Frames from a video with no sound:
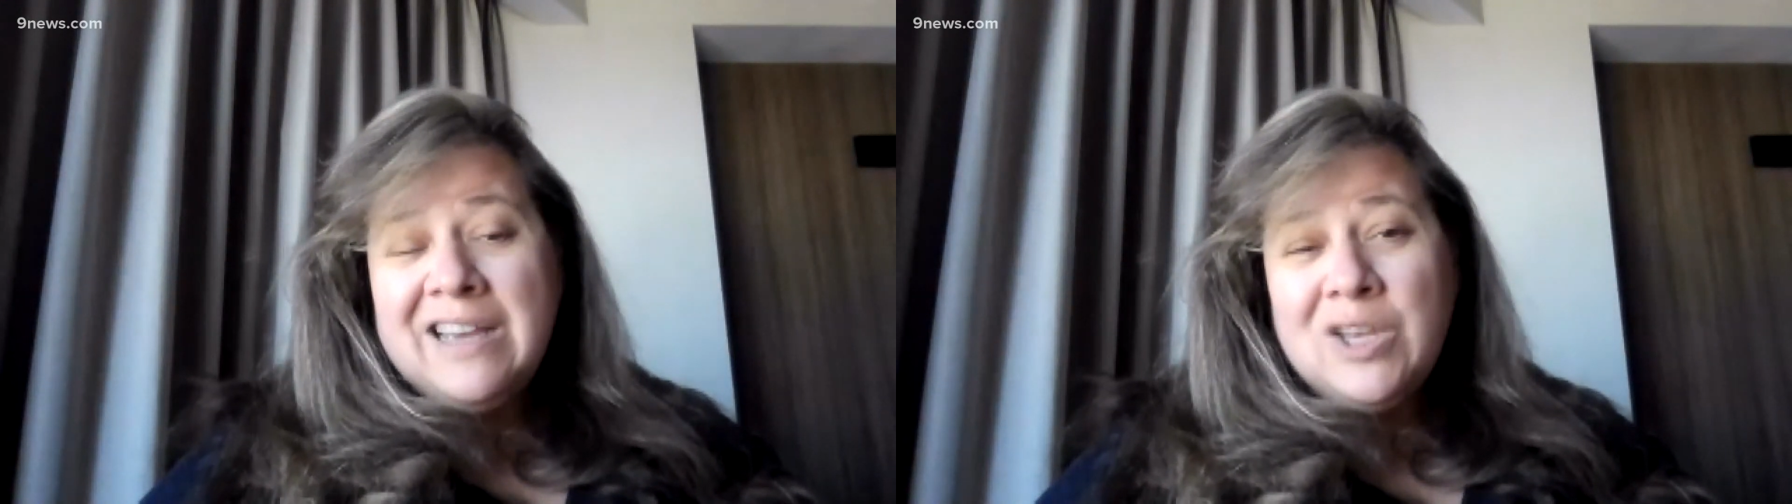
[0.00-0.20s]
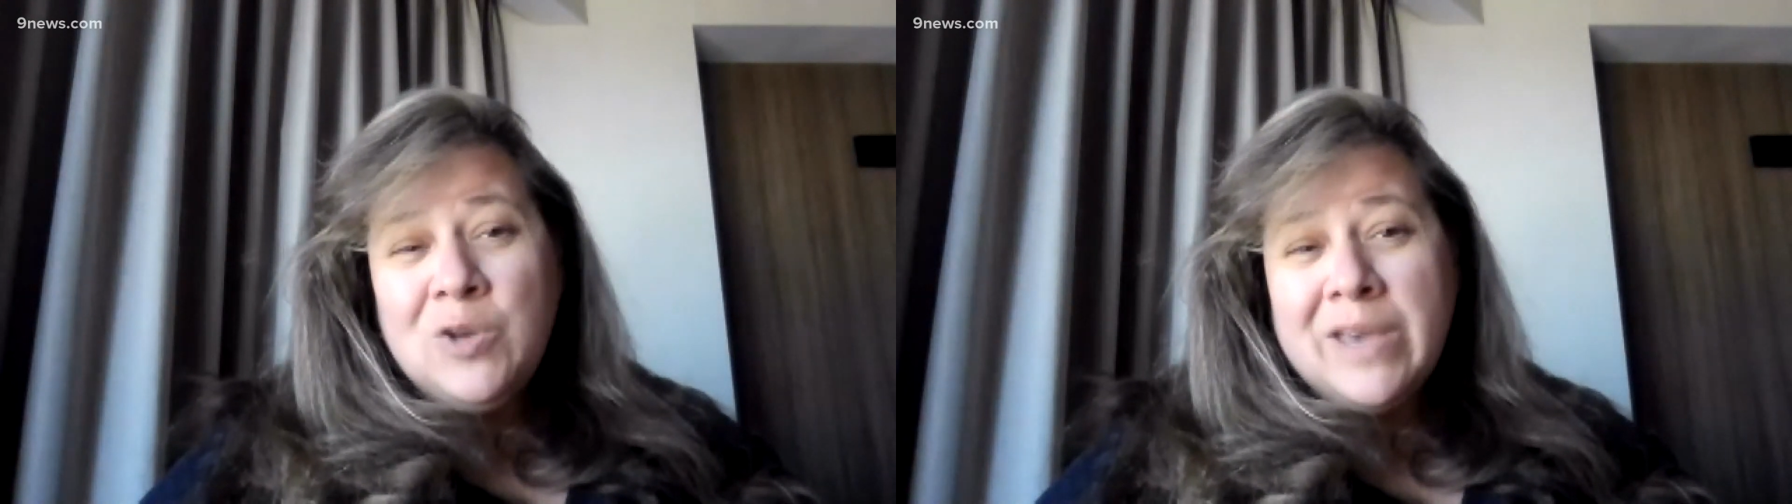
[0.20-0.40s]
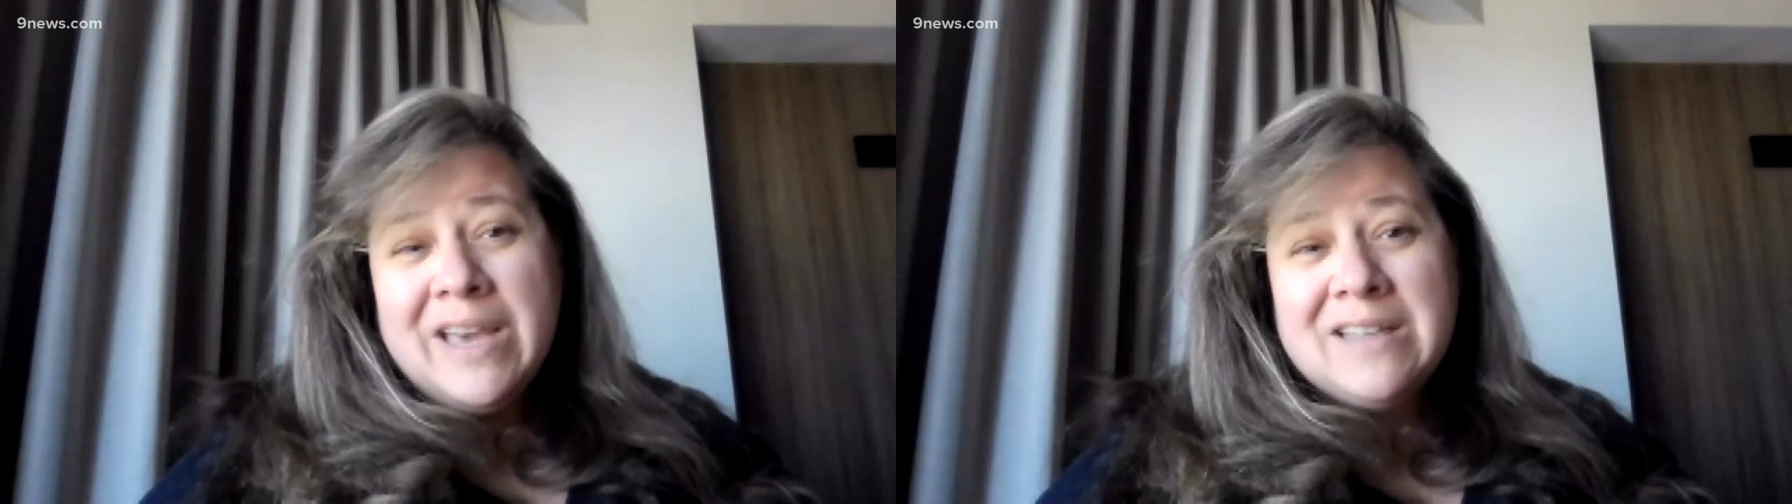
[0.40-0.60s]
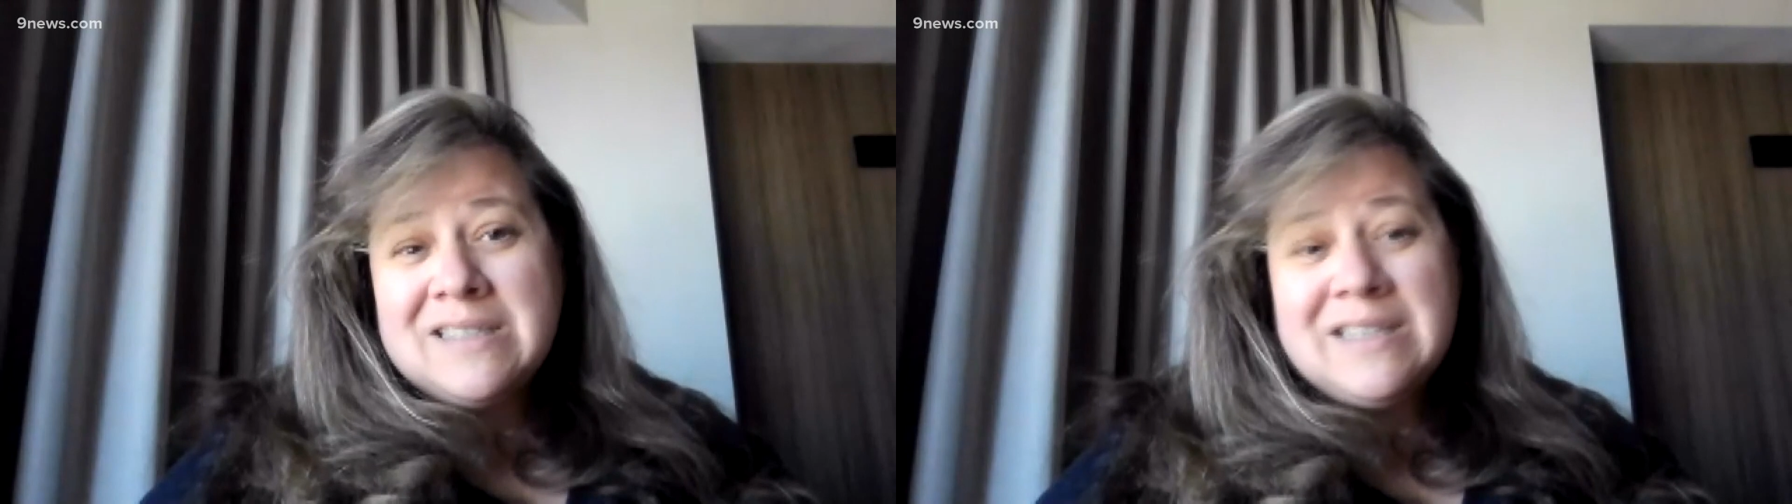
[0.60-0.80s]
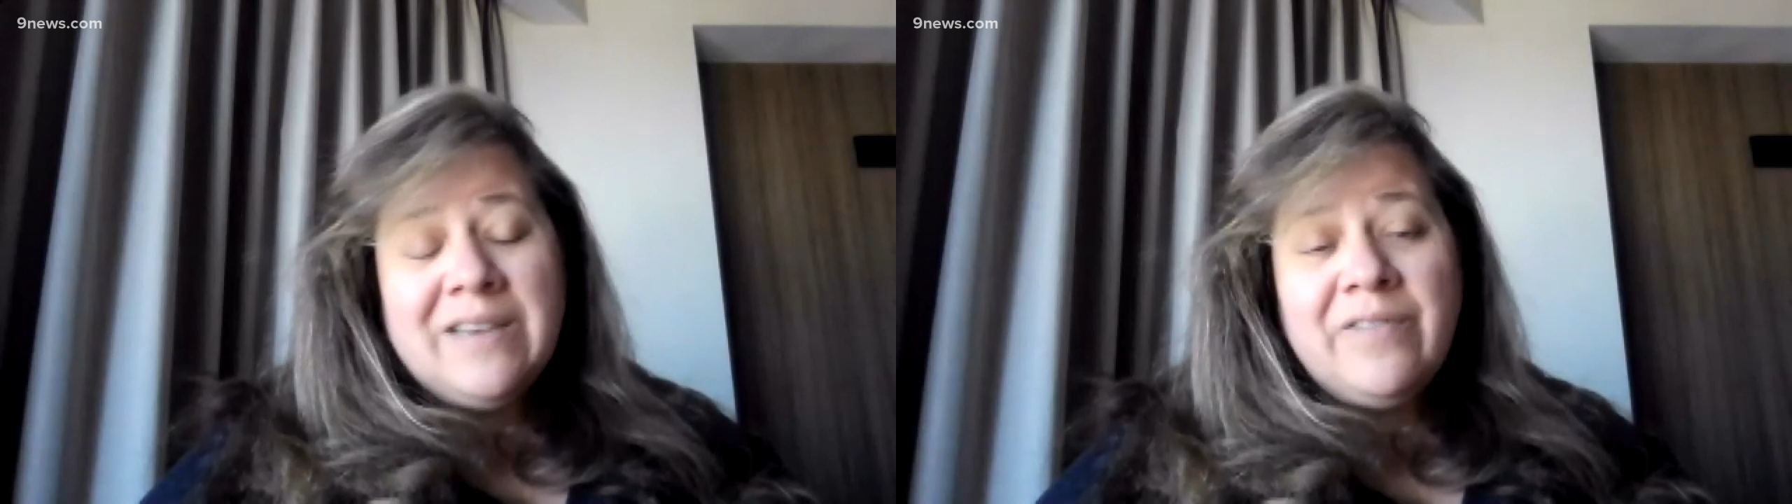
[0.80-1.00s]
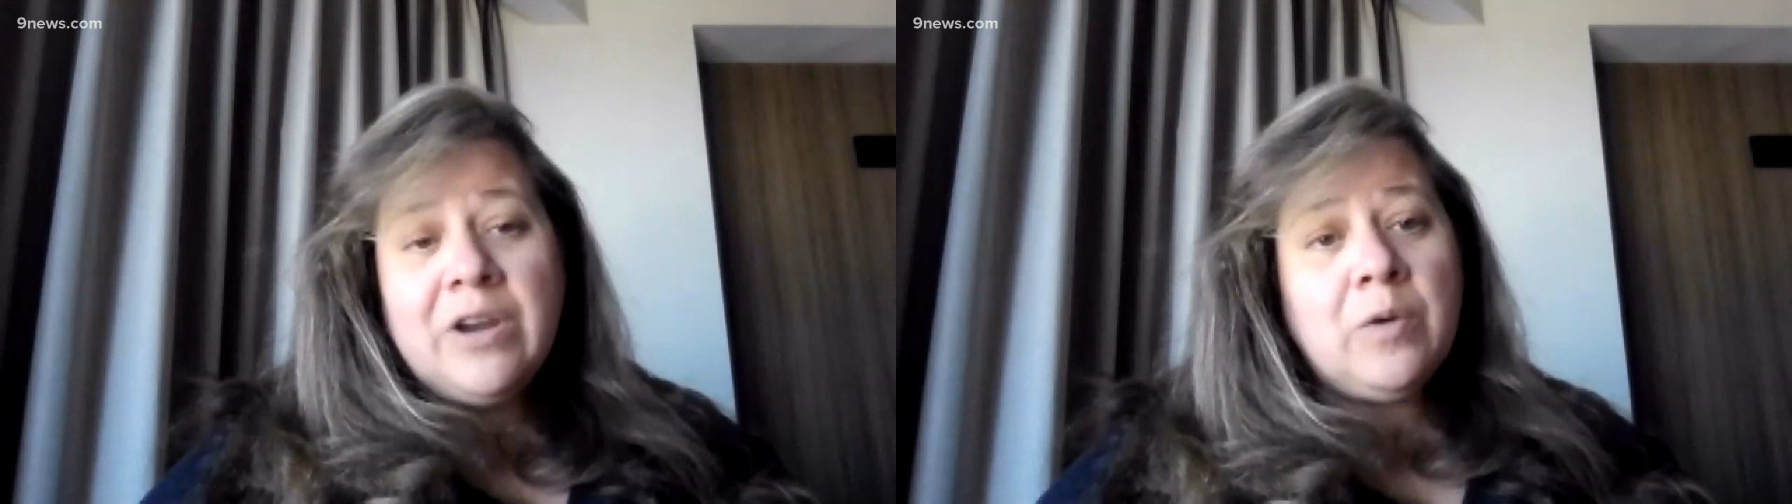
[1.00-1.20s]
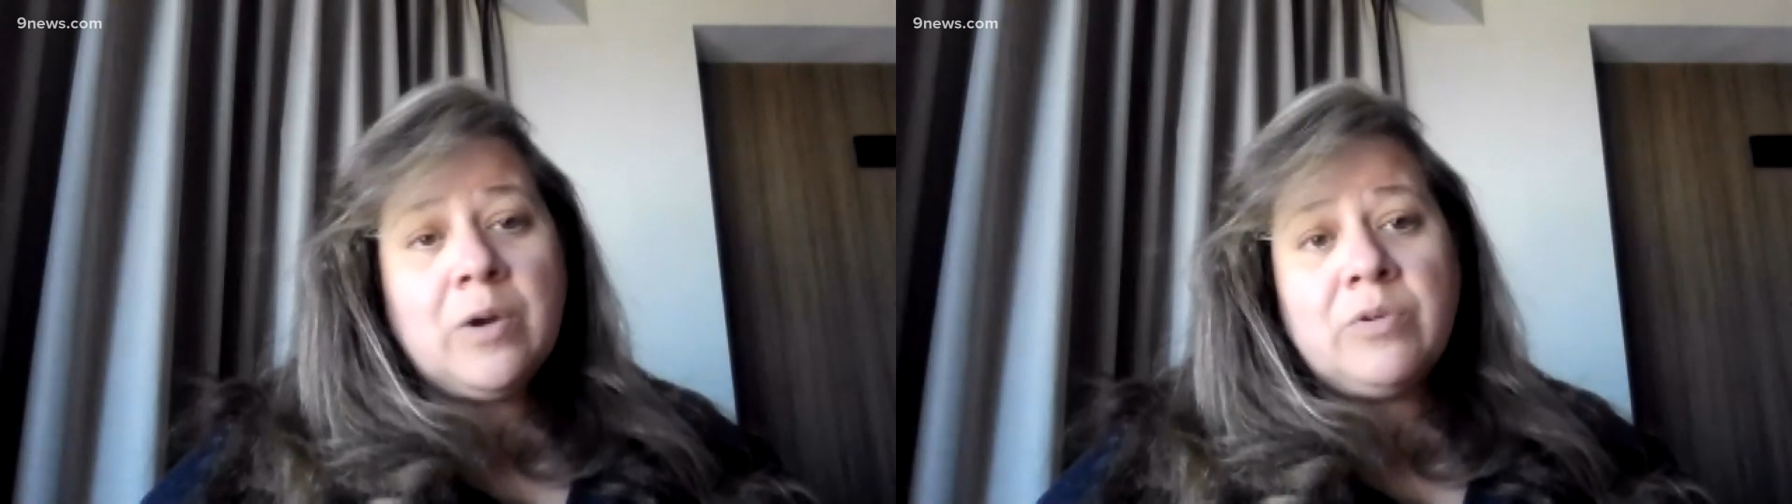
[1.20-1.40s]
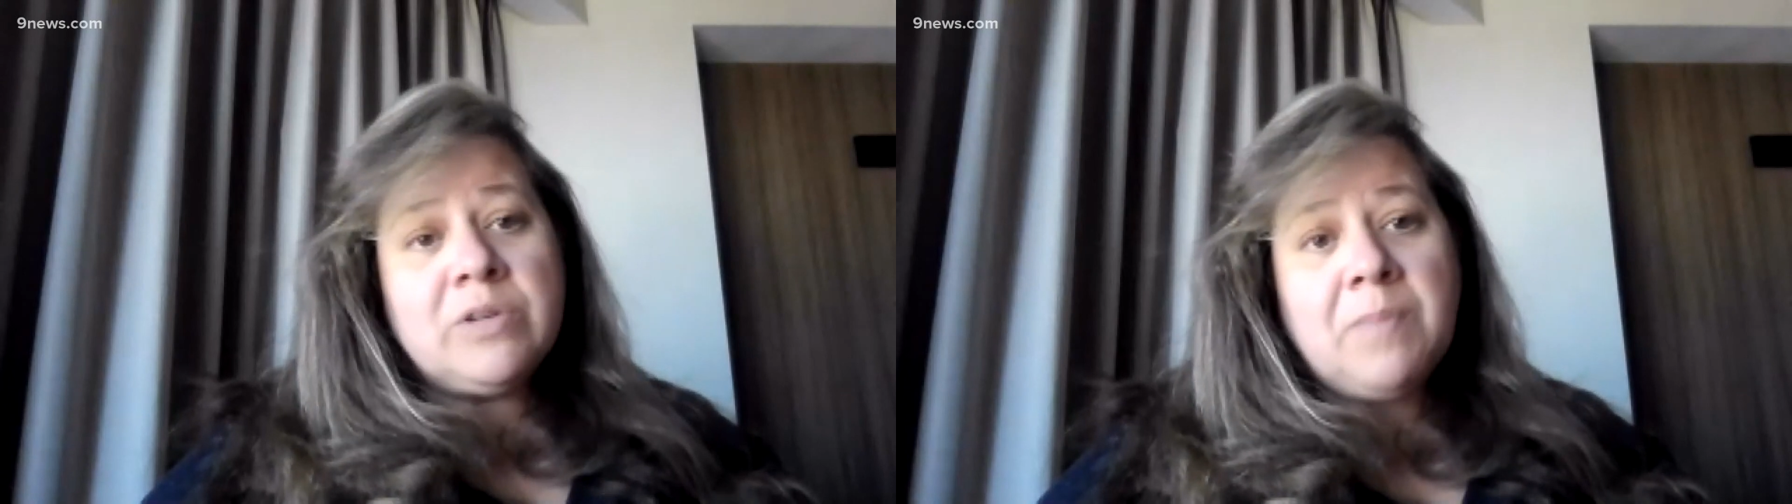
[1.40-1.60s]
you can't see a very quick
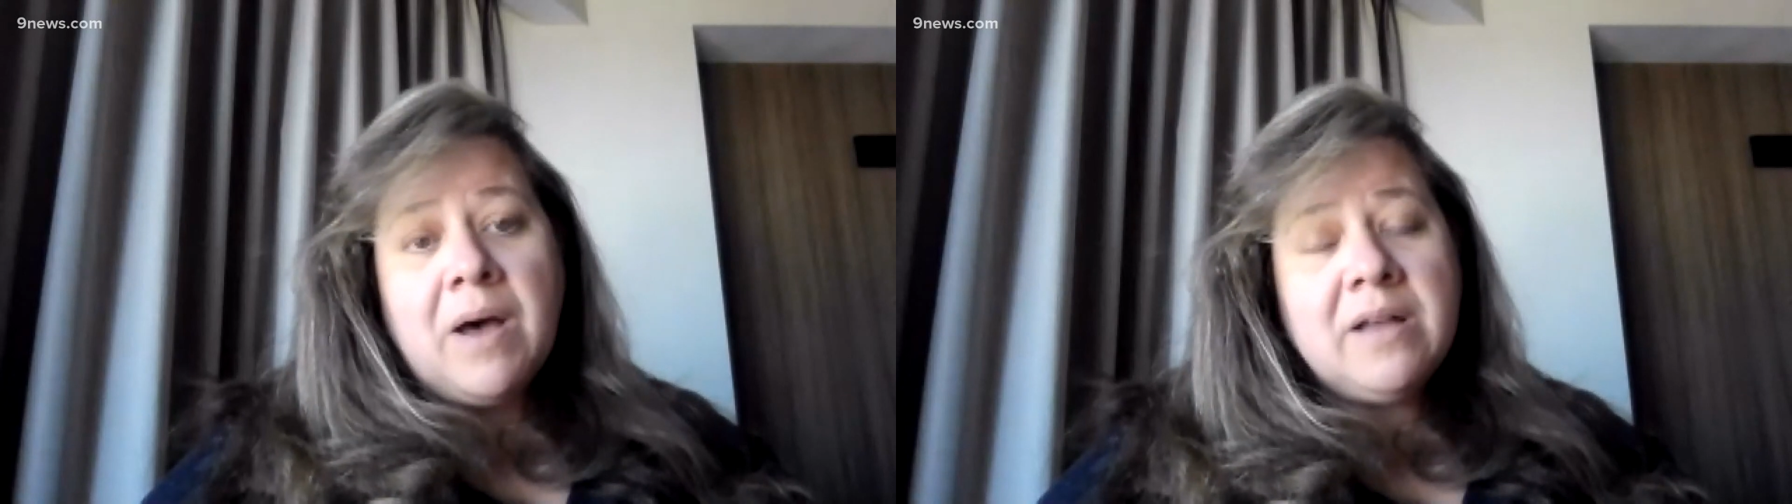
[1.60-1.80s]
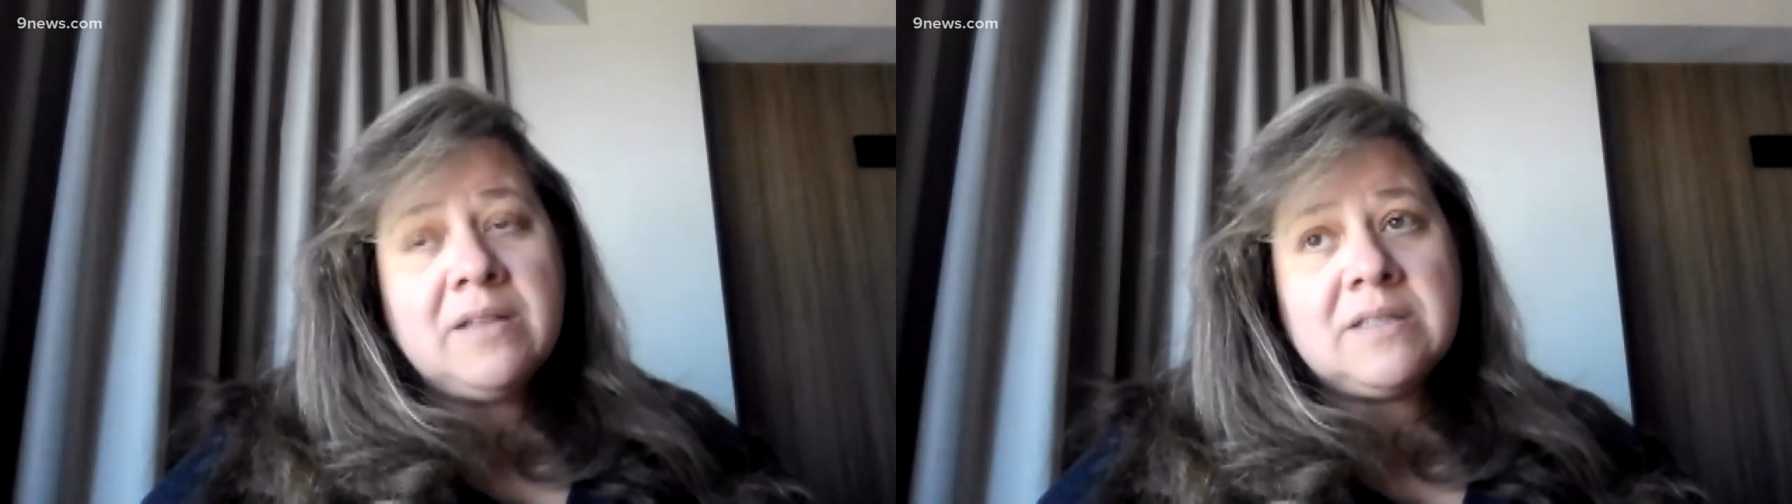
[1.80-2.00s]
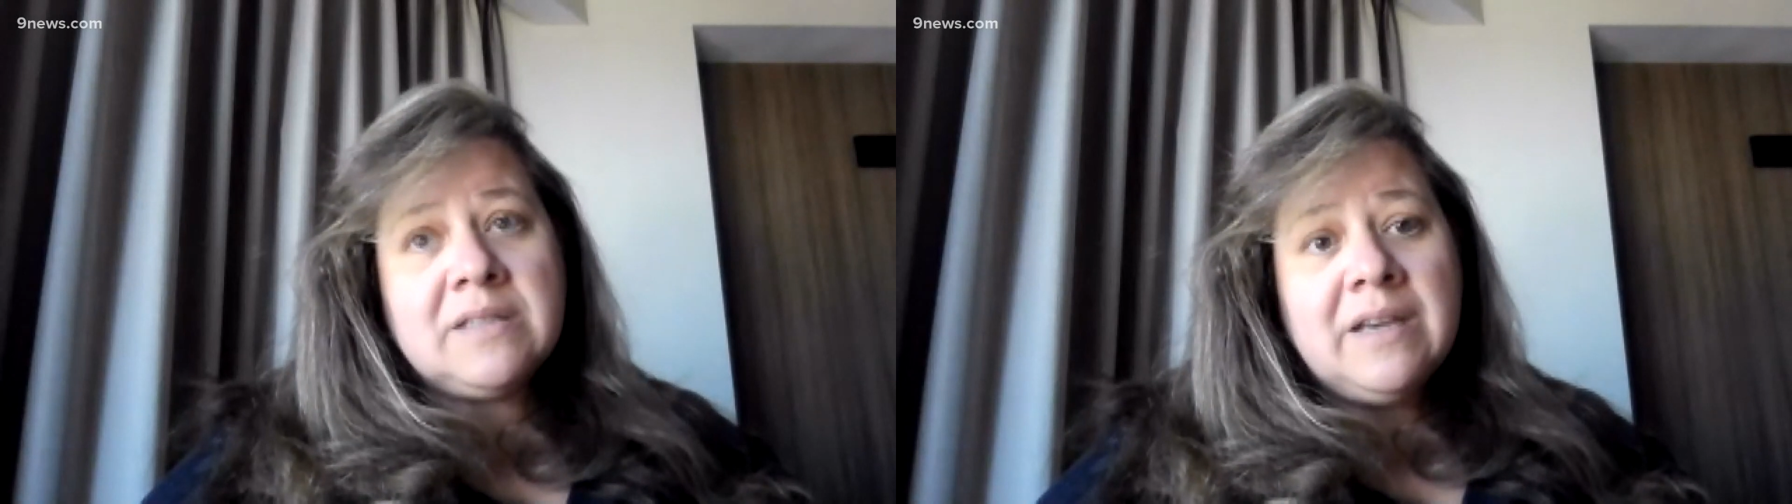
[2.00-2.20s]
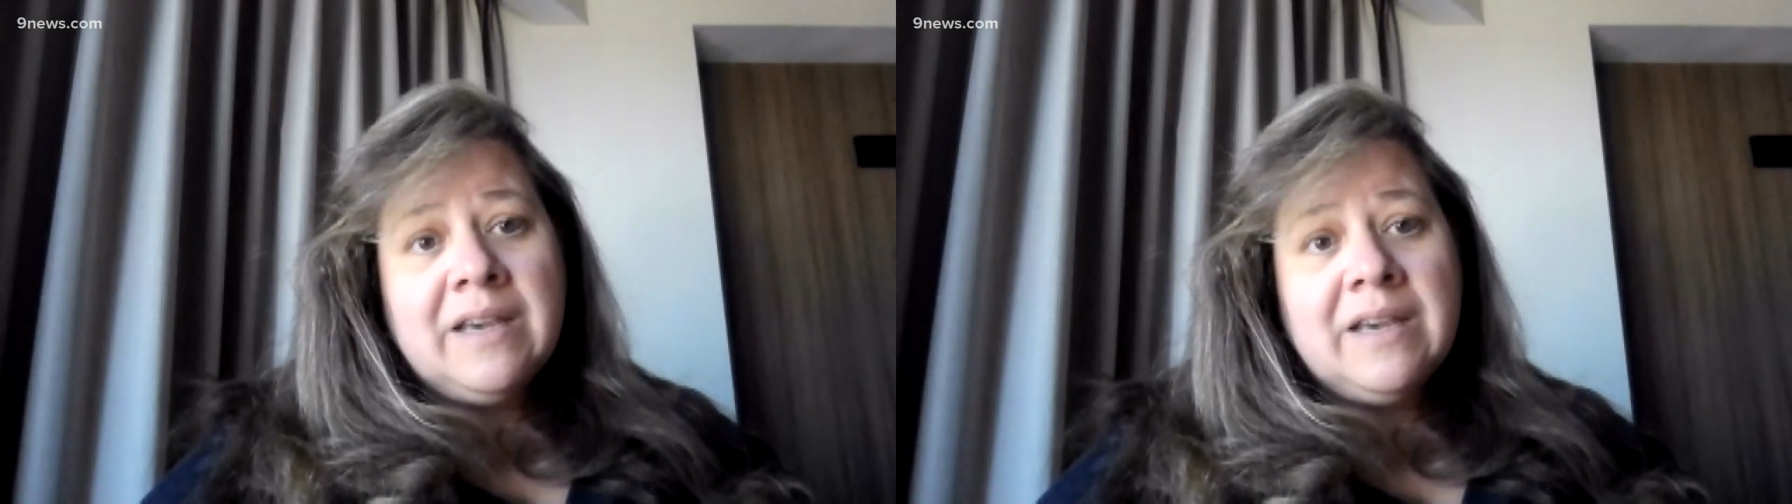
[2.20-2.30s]
response